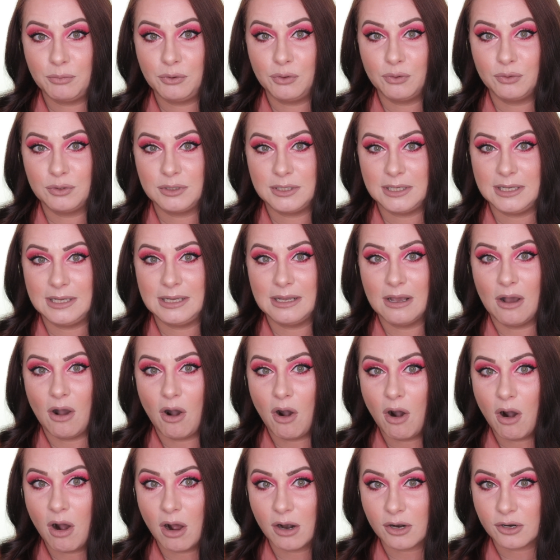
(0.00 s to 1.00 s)
Beauty
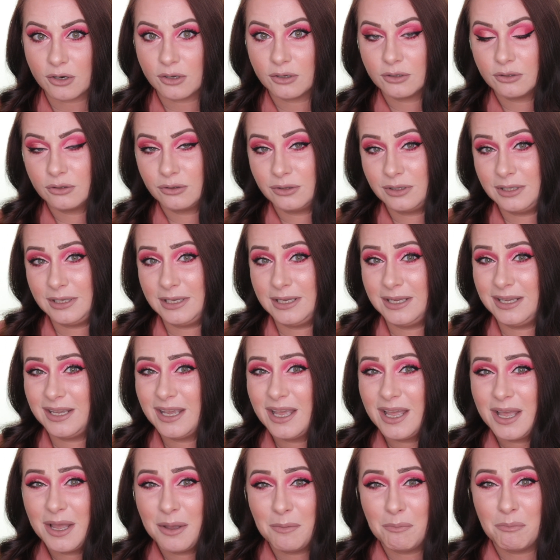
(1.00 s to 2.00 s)
are
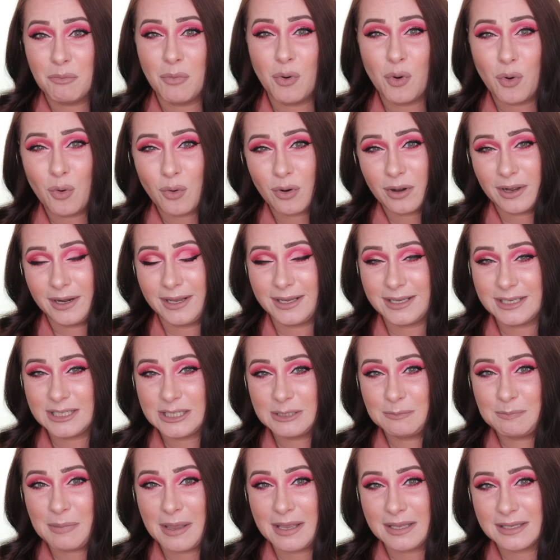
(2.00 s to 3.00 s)
the more
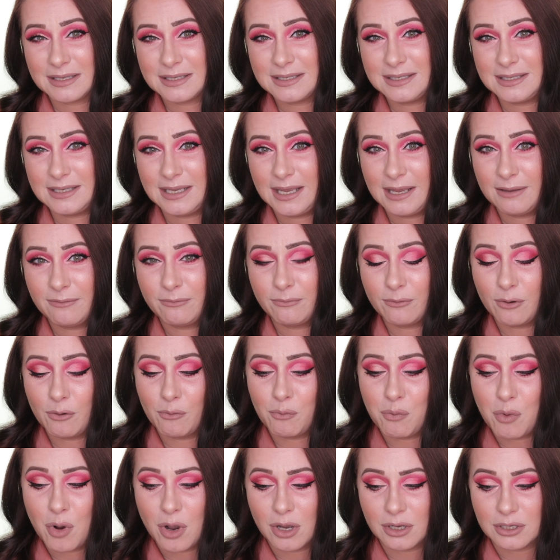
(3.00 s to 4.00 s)
expensive
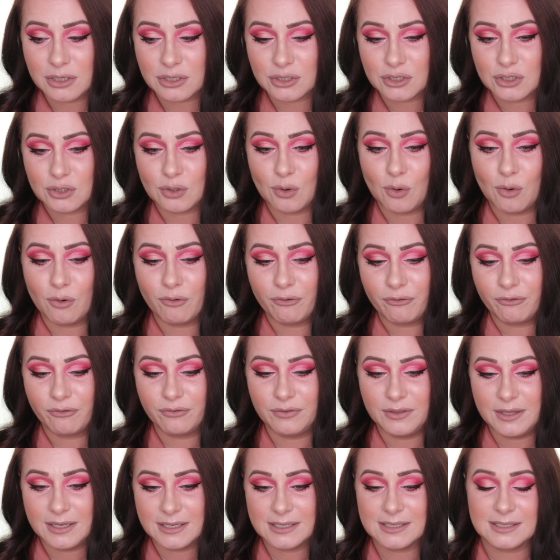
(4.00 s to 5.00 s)
ones of
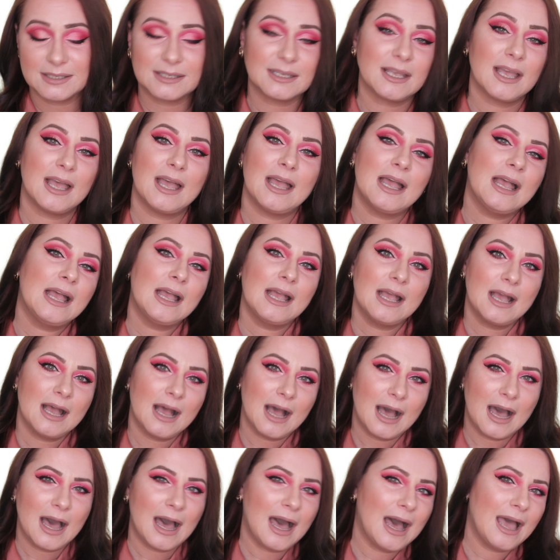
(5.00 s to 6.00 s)
this
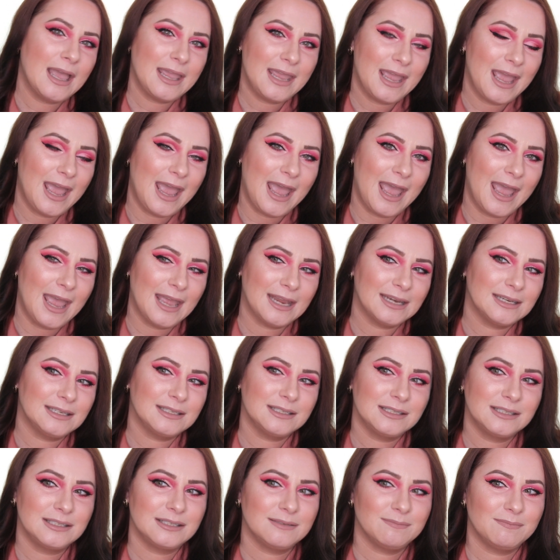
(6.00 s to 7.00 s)

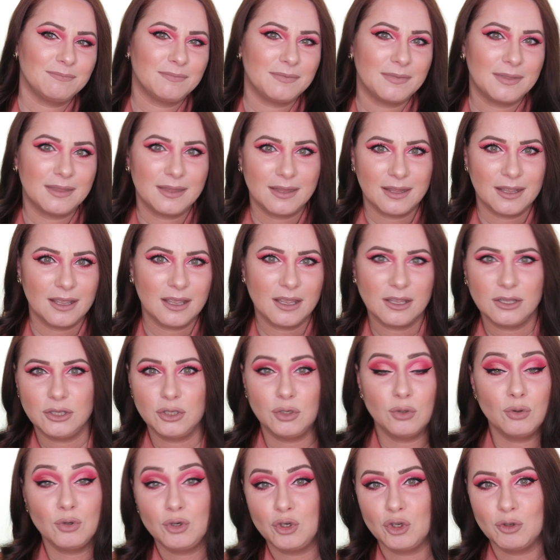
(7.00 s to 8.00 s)
high-end
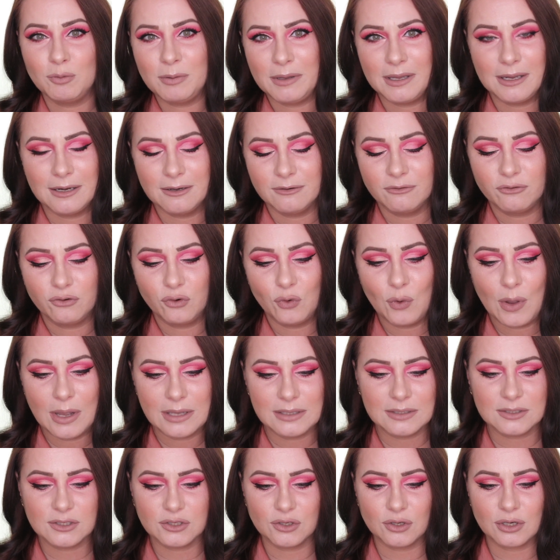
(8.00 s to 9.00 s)
YouTube
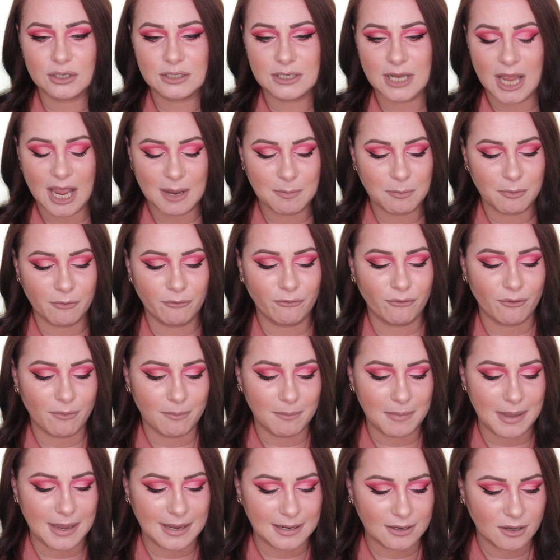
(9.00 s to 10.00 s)
influencer type of
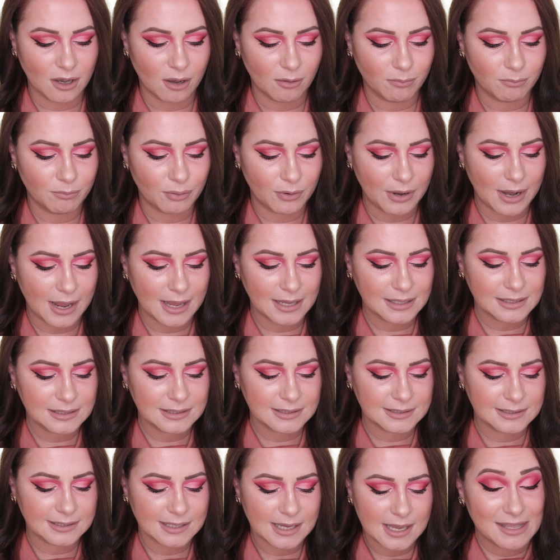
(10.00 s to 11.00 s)
makeup
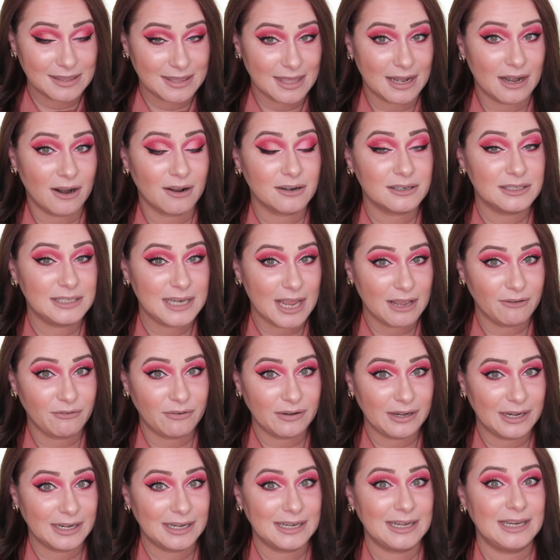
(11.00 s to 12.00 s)
brands. There are
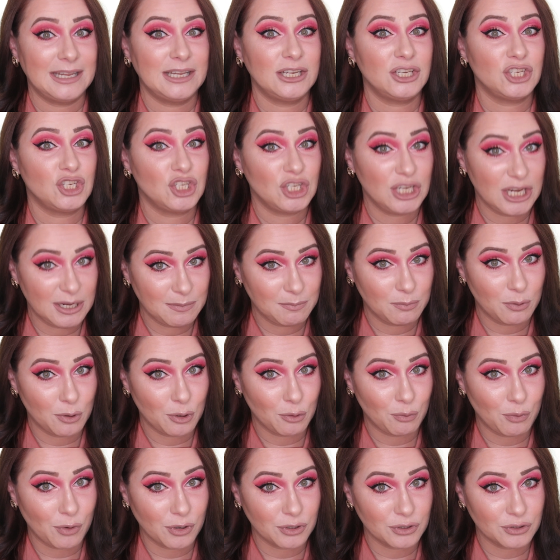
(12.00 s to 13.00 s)
definitely
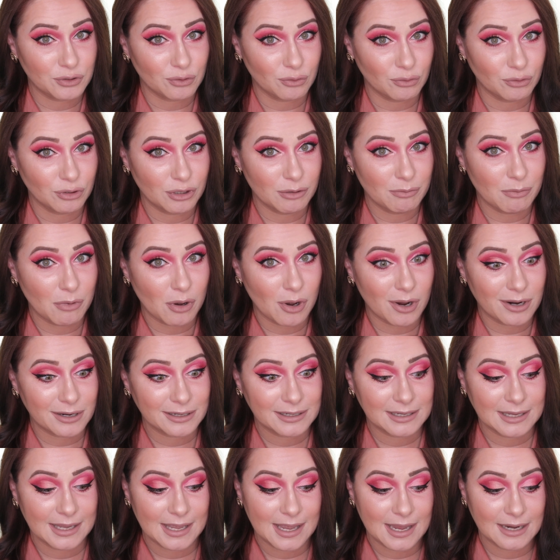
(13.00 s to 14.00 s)
cheaper ones on the
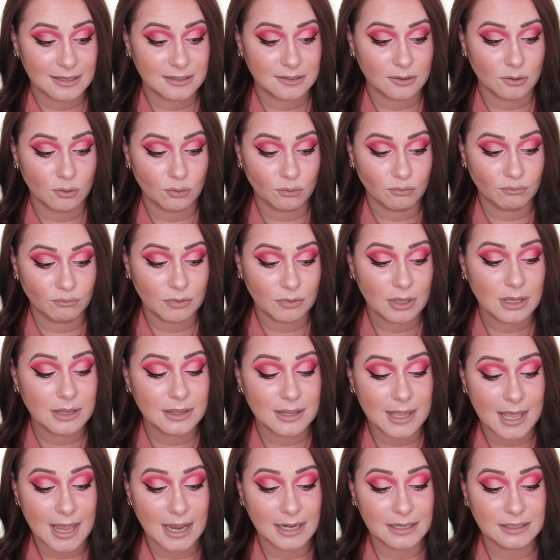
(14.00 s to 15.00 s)
market
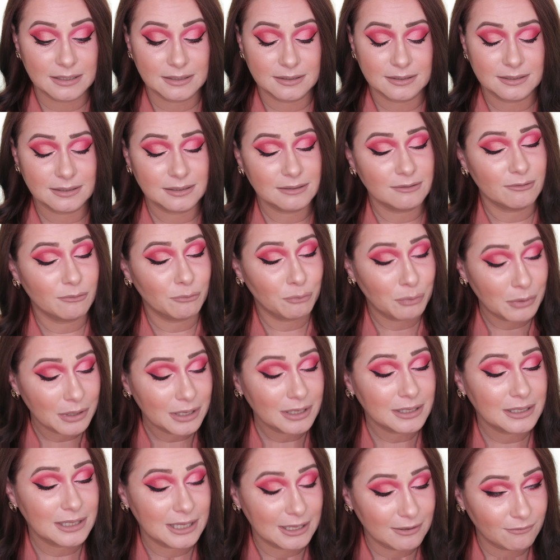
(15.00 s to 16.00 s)
that
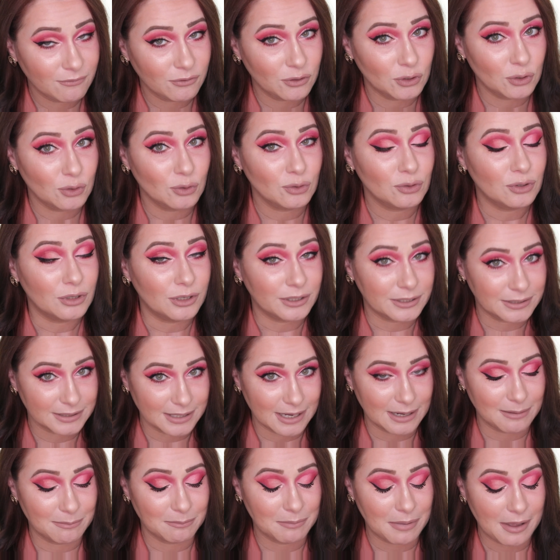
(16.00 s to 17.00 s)
will give you the
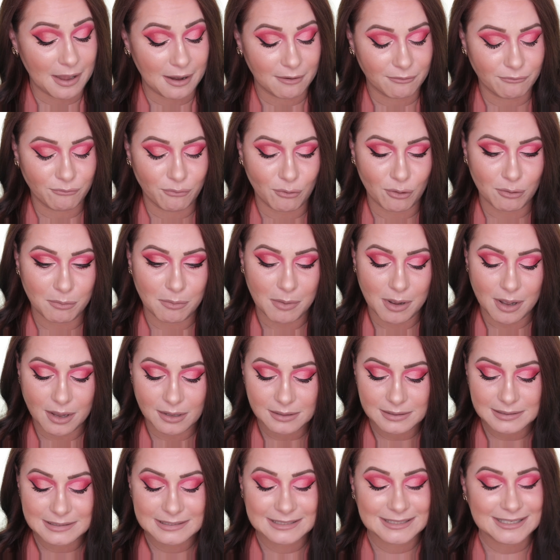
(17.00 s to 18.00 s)
same
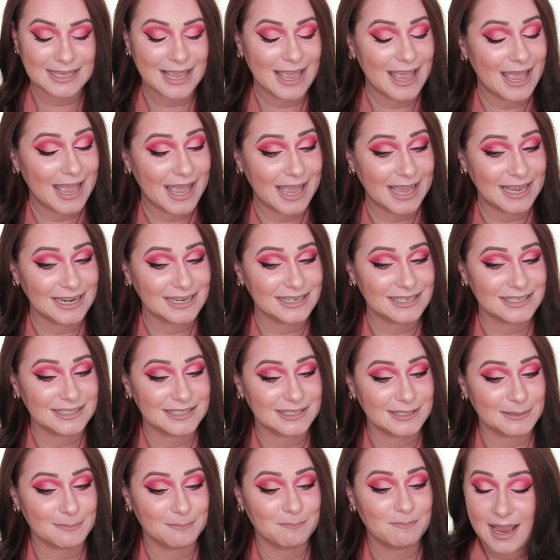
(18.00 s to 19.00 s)
performance,
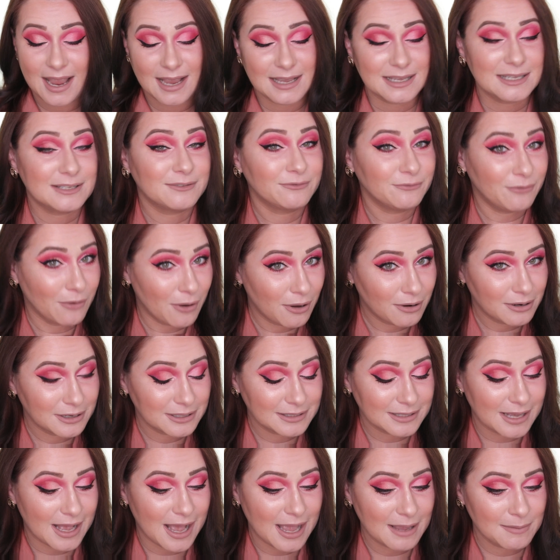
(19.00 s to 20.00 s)
and as far
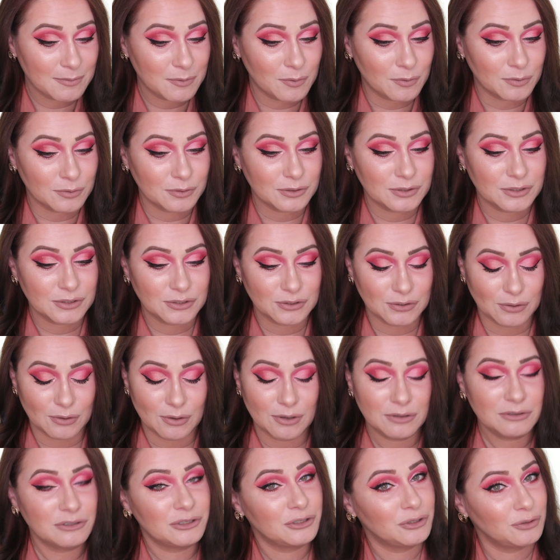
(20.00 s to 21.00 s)
as I'm
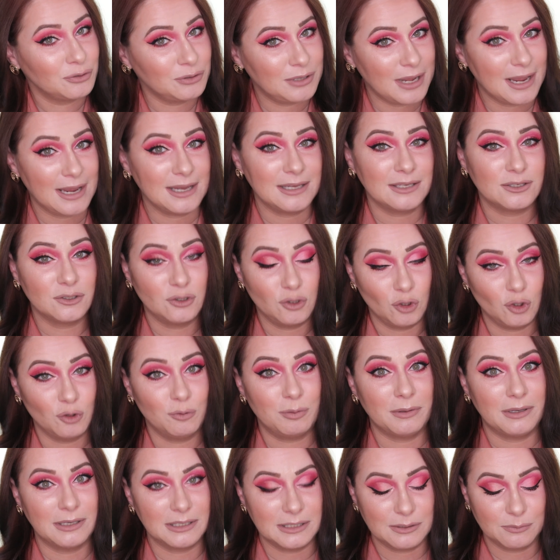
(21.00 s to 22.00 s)
concerned, today's
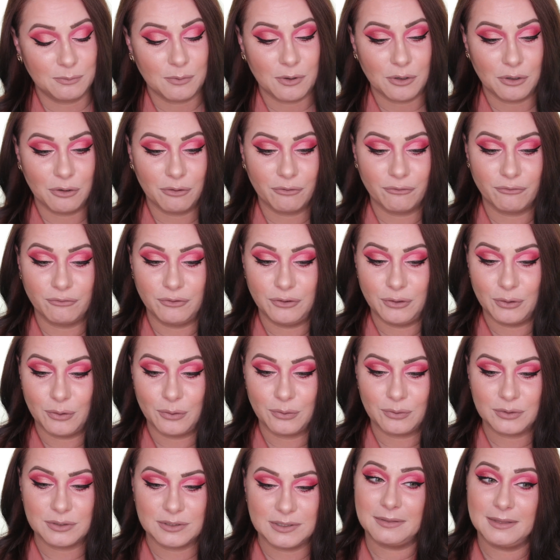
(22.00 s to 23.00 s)
dupe is one of
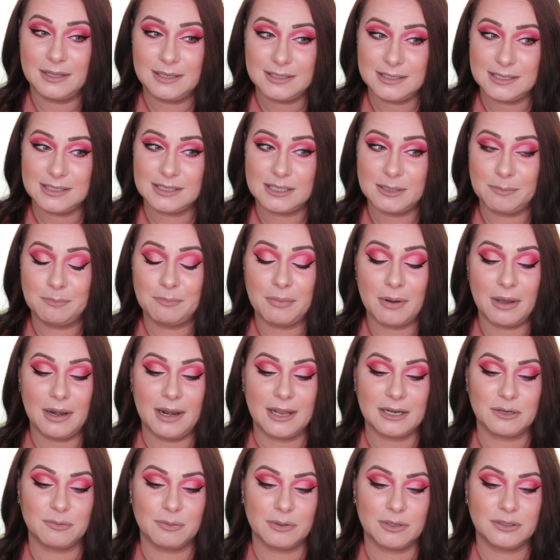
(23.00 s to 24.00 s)
those. This is the
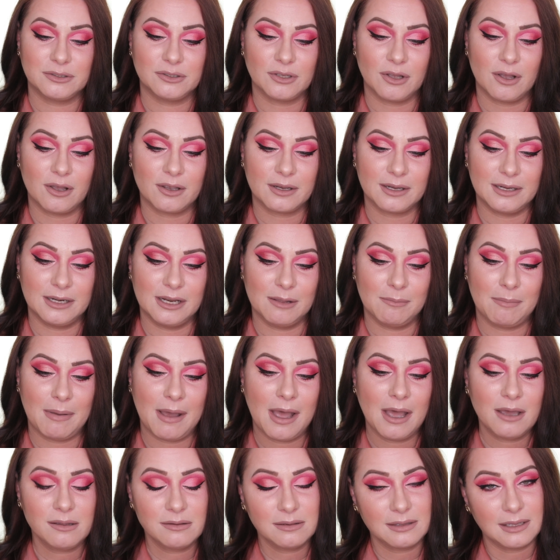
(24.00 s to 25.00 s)
palette we're talking
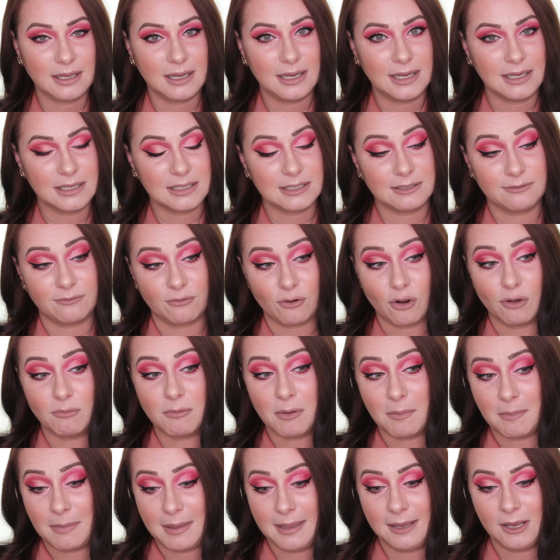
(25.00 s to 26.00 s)
about. It's from
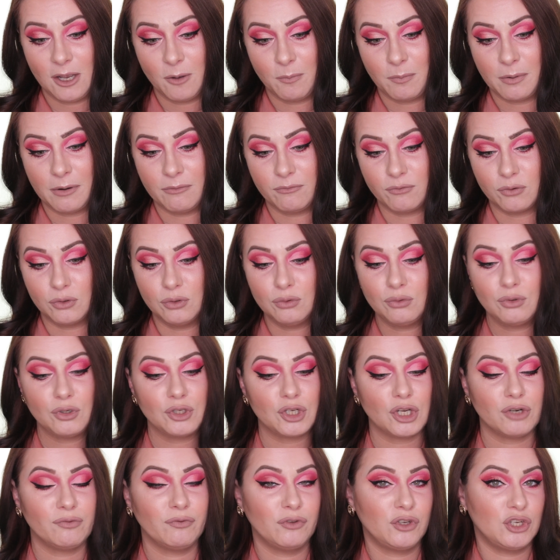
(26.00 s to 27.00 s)
Makeup
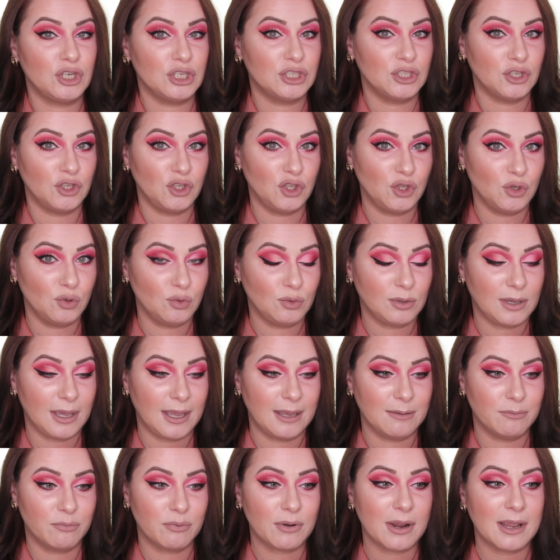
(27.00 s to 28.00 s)
Revolution, which is a
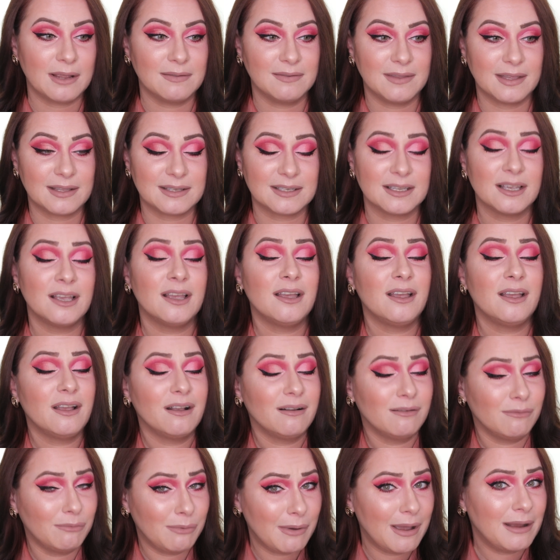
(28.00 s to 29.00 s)
UK brand that's
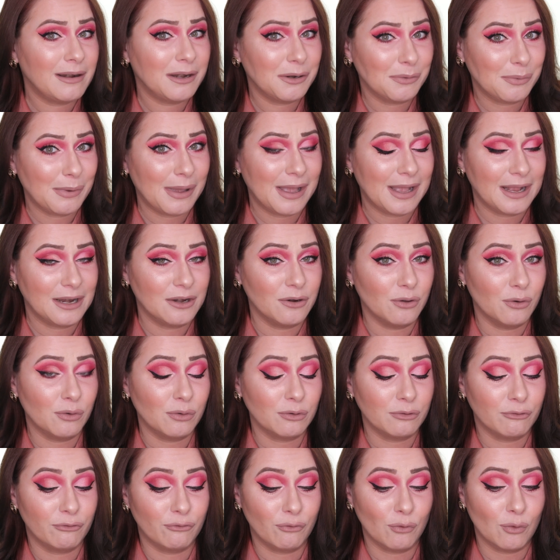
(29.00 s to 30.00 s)
very well
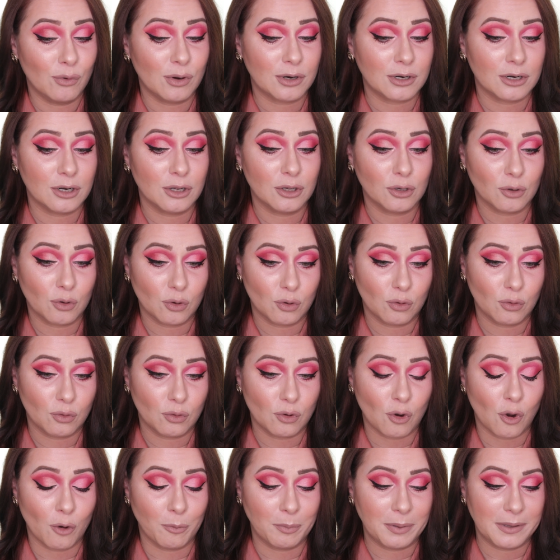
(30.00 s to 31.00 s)
known for
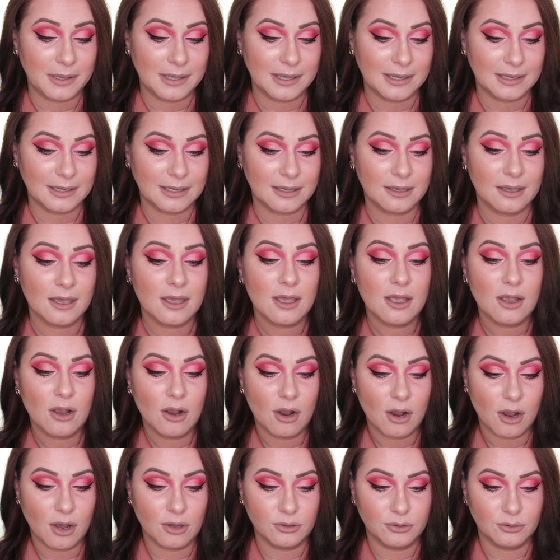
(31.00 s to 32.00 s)
copying
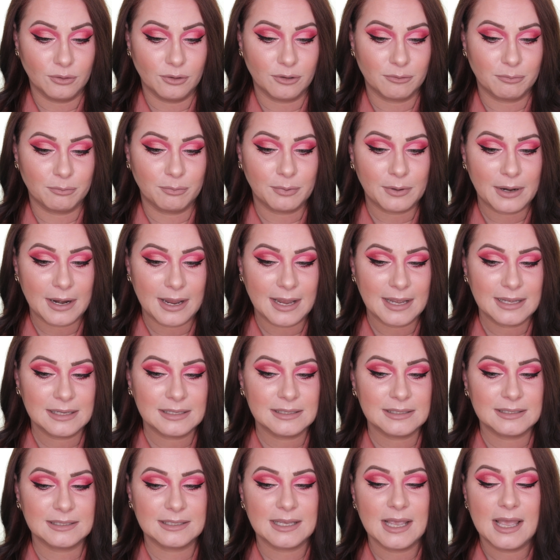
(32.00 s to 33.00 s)
other
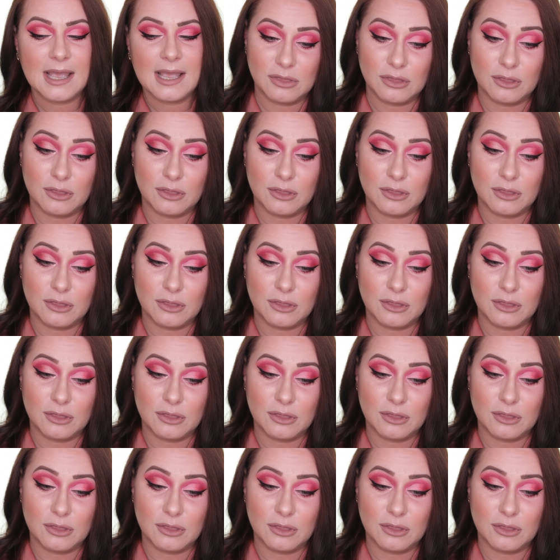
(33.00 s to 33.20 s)
brands.